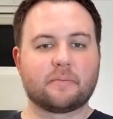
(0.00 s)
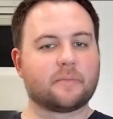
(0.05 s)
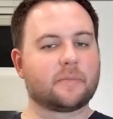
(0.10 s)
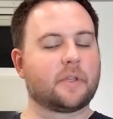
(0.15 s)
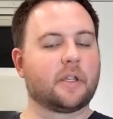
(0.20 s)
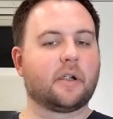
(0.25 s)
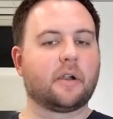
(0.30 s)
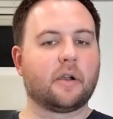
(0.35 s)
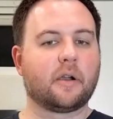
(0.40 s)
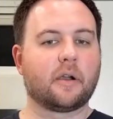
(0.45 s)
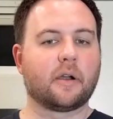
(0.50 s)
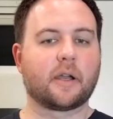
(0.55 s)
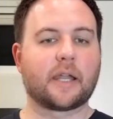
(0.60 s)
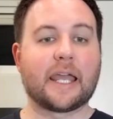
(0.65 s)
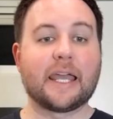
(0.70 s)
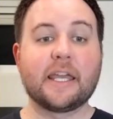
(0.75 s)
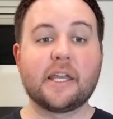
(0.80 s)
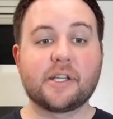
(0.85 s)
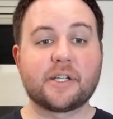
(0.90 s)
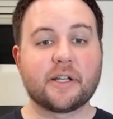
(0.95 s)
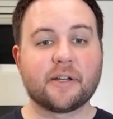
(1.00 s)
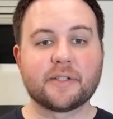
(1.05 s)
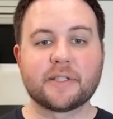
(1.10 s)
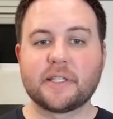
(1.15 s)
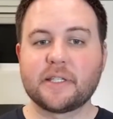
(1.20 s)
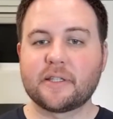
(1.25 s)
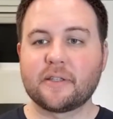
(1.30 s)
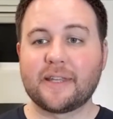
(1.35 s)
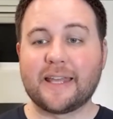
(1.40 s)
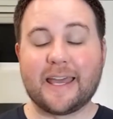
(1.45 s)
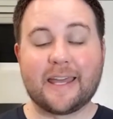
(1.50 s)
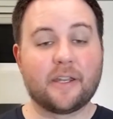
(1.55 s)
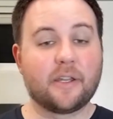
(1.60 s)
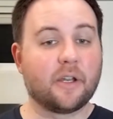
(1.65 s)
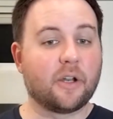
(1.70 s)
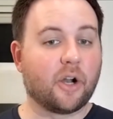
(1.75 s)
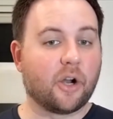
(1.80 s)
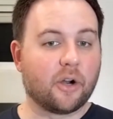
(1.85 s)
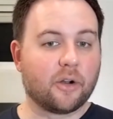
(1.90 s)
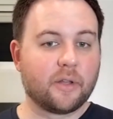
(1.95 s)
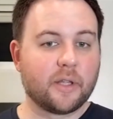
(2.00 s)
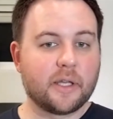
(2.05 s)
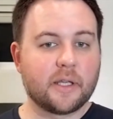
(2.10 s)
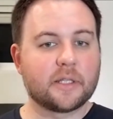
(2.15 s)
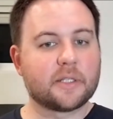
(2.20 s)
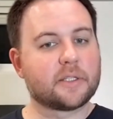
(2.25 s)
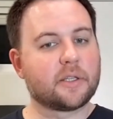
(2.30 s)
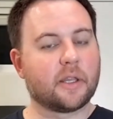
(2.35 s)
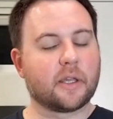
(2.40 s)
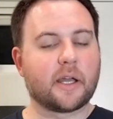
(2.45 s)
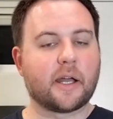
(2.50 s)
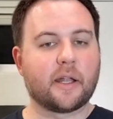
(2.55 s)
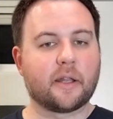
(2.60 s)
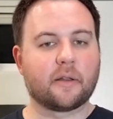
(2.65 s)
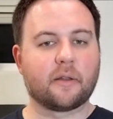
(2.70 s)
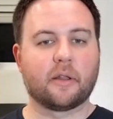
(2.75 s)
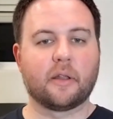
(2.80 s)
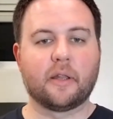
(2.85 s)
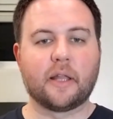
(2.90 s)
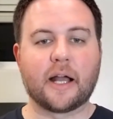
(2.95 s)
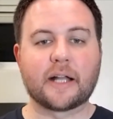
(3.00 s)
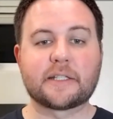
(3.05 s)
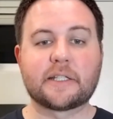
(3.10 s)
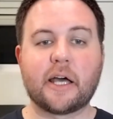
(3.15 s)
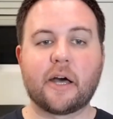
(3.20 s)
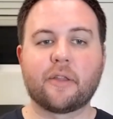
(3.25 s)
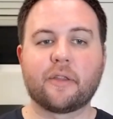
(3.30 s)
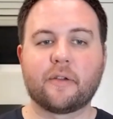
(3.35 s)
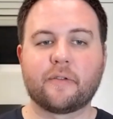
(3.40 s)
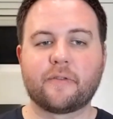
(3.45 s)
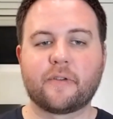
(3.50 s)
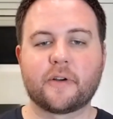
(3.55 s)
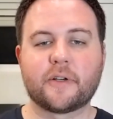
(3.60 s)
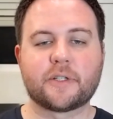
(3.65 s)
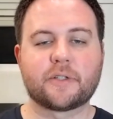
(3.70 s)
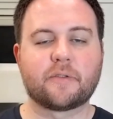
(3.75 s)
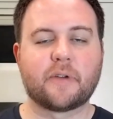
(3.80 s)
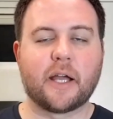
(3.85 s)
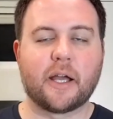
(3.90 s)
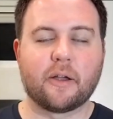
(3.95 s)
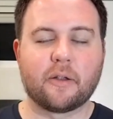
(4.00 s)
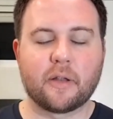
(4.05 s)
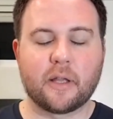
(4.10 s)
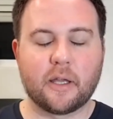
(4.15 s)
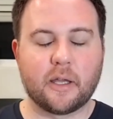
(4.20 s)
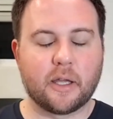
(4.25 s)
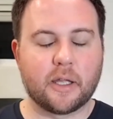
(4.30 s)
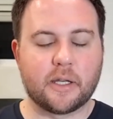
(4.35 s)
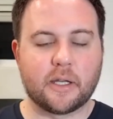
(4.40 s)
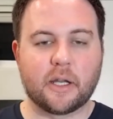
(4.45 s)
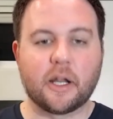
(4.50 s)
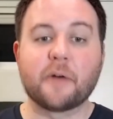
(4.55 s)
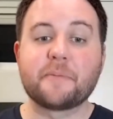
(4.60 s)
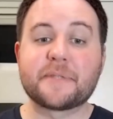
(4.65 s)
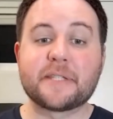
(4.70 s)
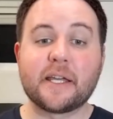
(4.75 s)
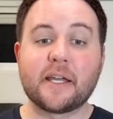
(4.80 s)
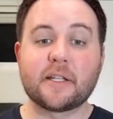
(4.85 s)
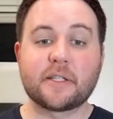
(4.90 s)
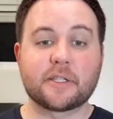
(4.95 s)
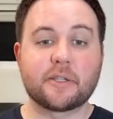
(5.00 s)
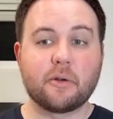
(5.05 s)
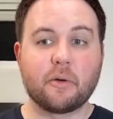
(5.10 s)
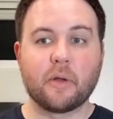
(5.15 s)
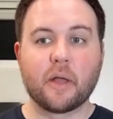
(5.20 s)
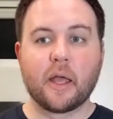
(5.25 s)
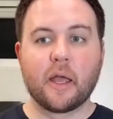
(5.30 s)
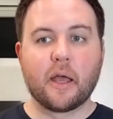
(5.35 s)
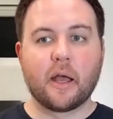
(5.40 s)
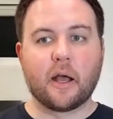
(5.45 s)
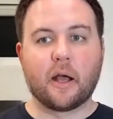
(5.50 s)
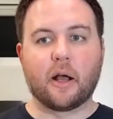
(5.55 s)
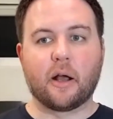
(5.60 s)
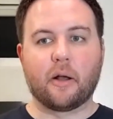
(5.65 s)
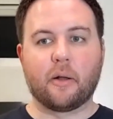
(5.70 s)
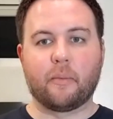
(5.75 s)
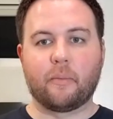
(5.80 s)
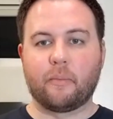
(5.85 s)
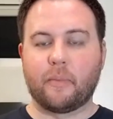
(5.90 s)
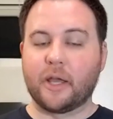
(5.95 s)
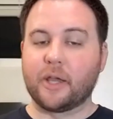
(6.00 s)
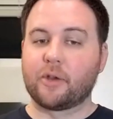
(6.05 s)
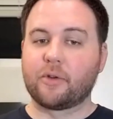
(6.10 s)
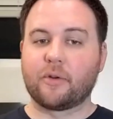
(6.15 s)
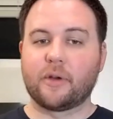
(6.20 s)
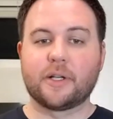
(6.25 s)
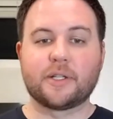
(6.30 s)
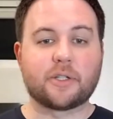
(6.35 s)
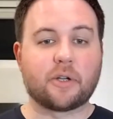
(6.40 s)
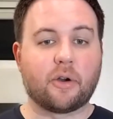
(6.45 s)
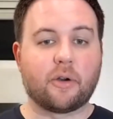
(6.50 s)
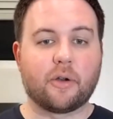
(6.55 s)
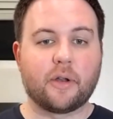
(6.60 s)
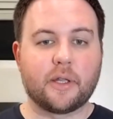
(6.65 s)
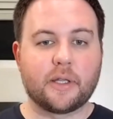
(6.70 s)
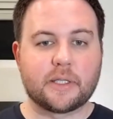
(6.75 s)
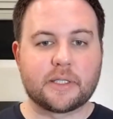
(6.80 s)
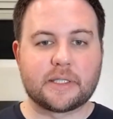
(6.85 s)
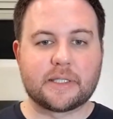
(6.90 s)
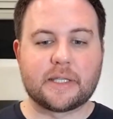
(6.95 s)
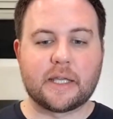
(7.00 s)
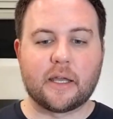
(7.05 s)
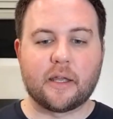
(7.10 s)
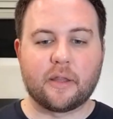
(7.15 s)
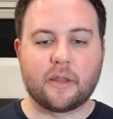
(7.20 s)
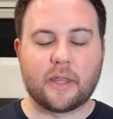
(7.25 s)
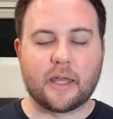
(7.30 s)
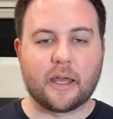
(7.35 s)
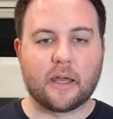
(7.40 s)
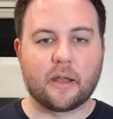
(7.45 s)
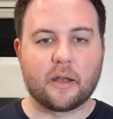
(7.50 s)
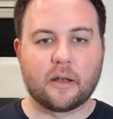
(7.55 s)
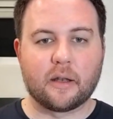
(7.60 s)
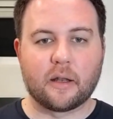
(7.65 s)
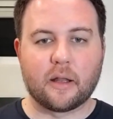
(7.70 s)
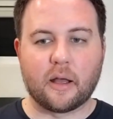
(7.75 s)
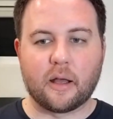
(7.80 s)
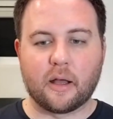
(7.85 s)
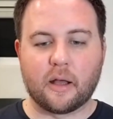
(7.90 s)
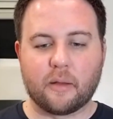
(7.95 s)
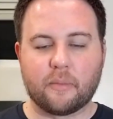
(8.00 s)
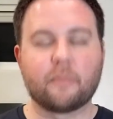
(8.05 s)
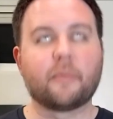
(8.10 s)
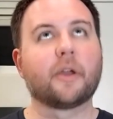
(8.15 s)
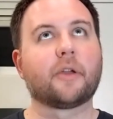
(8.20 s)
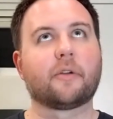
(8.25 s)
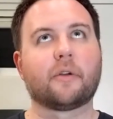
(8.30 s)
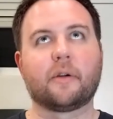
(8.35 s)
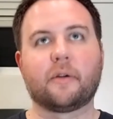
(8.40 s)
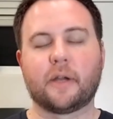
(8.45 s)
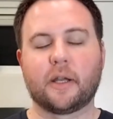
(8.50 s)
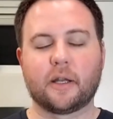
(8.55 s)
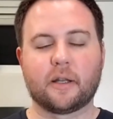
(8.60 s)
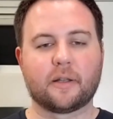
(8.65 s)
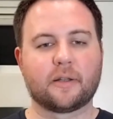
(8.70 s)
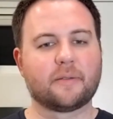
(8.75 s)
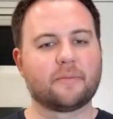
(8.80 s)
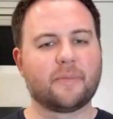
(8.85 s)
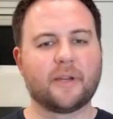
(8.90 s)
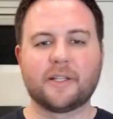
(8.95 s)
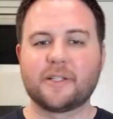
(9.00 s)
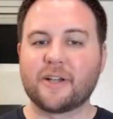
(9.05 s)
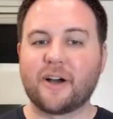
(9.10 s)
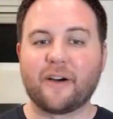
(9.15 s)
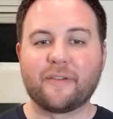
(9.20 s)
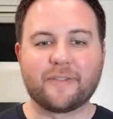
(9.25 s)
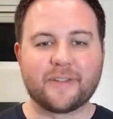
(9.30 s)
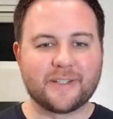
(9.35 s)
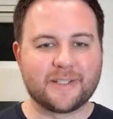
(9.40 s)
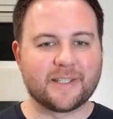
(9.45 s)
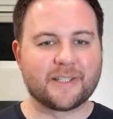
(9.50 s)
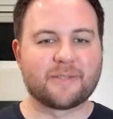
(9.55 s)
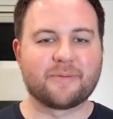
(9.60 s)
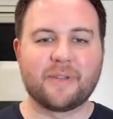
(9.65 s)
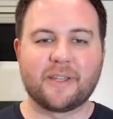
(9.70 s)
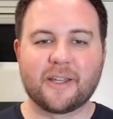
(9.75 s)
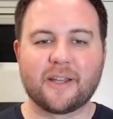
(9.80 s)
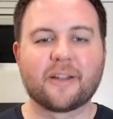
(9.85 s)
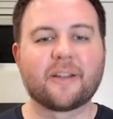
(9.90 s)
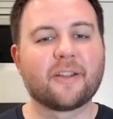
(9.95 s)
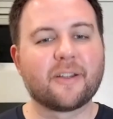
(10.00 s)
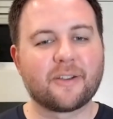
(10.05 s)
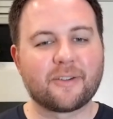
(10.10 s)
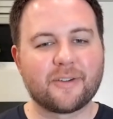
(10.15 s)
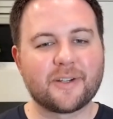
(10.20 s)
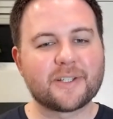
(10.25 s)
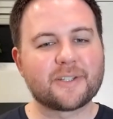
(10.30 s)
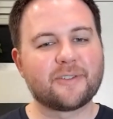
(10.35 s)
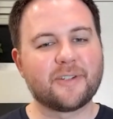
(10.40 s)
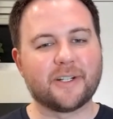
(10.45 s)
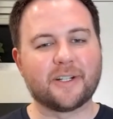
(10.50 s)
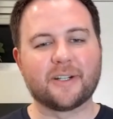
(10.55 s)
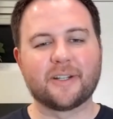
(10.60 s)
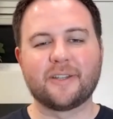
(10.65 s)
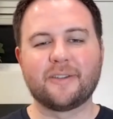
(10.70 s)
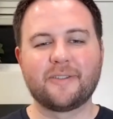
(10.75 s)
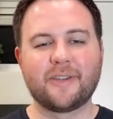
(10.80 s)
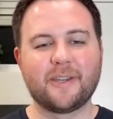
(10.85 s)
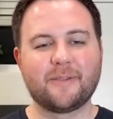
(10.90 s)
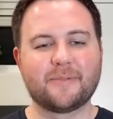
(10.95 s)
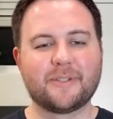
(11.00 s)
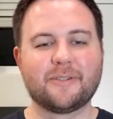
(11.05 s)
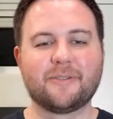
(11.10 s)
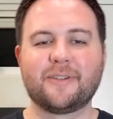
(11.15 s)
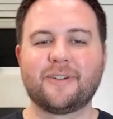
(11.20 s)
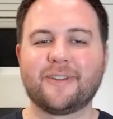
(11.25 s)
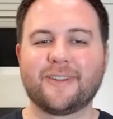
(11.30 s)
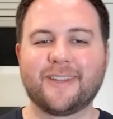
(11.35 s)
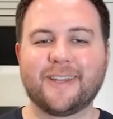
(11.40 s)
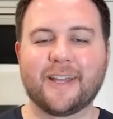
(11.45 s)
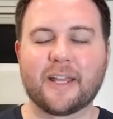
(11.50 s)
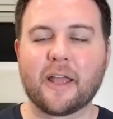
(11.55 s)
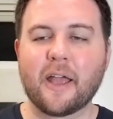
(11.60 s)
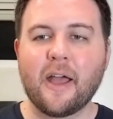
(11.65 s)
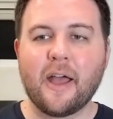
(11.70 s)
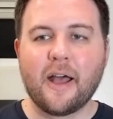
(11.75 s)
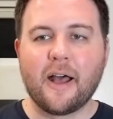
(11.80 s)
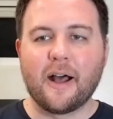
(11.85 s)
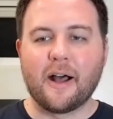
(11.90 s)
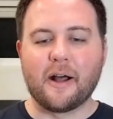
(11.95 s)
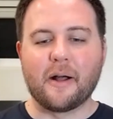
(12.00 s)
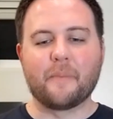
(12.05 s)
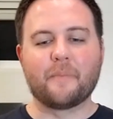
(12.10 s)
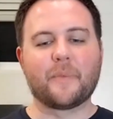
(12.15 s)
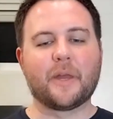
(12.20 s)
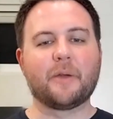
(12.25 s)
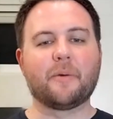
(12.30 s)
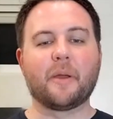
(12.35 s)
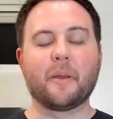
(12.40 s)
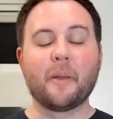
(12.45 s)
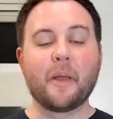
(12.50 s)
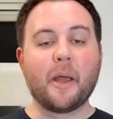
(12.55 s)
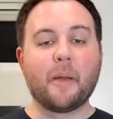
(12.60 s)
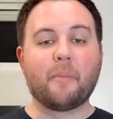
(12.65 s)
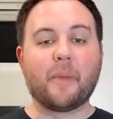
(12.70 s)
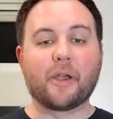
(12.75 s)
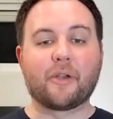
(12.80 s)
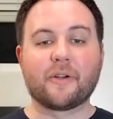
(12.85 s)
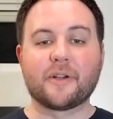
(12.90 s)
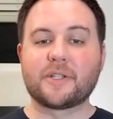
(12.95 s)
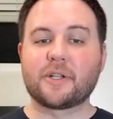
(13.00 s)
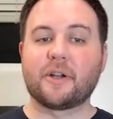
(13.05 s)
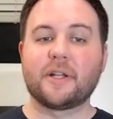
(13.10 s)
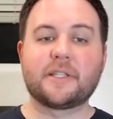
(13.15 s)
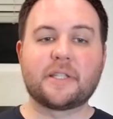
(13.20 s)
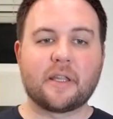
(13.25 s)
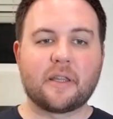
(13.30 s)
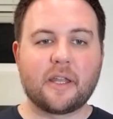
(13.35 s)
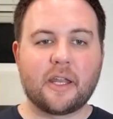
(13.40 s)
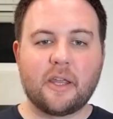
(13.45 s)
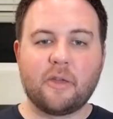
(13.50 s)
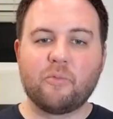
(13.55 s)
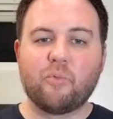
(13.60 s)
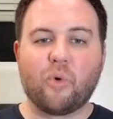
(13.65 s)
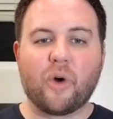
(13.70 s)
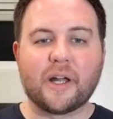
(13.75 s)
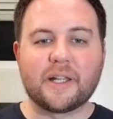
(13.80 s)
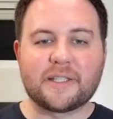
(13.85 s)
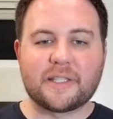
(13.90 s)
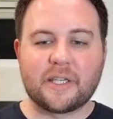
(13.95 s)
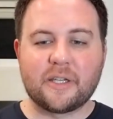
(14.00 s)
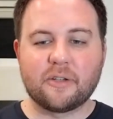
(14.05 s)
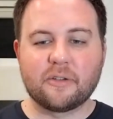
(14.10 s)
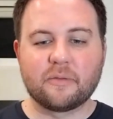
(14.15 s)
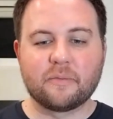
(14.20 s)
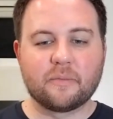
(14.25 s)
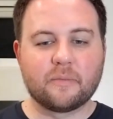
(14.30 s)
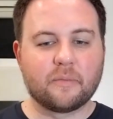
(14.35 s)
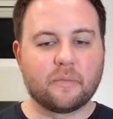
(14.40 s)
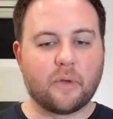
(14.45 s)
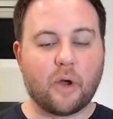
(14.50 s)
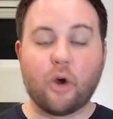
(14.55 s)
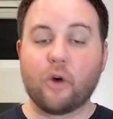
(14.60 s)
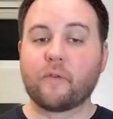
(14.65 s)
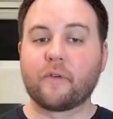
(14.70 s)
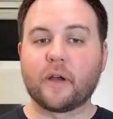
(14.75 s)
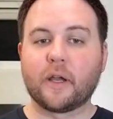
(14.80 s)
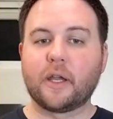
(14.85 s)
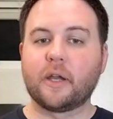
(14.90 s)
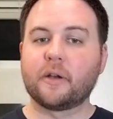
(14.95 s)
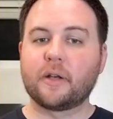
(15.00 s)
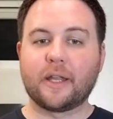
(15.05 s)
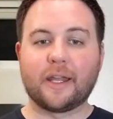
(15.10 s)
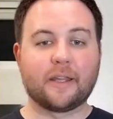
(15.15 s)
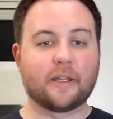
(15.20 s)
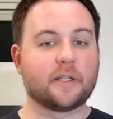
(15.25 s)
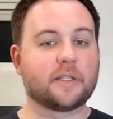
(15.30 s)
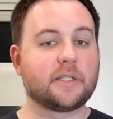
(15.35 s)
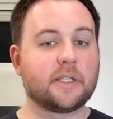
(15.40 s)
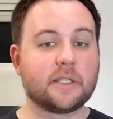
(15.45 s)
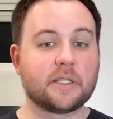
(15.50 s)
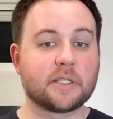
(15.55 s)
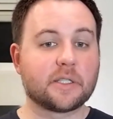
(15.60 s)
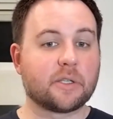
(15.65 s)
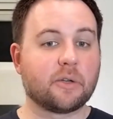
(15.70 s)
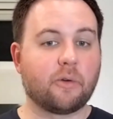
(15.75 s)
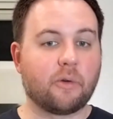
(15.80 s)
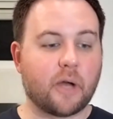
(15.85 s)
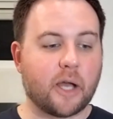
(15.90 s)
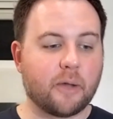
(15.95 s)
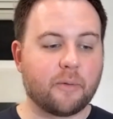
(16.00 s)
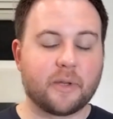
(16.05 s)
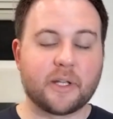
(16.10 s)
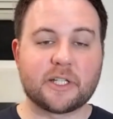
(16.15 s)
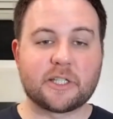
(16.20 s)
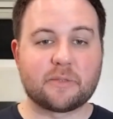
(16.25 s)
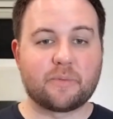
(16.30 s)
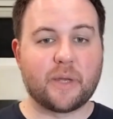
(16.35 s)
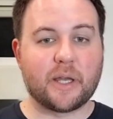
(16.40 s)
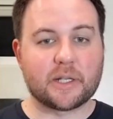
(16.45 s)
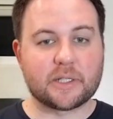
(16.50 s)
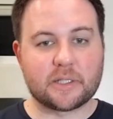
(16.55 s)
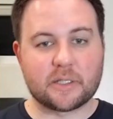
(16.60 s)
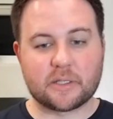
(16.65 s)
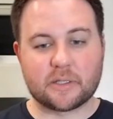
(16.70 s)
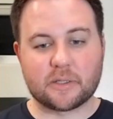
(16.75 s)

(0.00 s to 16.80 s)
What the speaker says: their KHL season ended early, so they got knocked out in the first round in an upset. So Mike Greer's already said that my Dolphins this weekend. Chris Greer, you keep doing your thing. Anyway, Mike Greer's already said that he wants him over here to end the season, so I would expect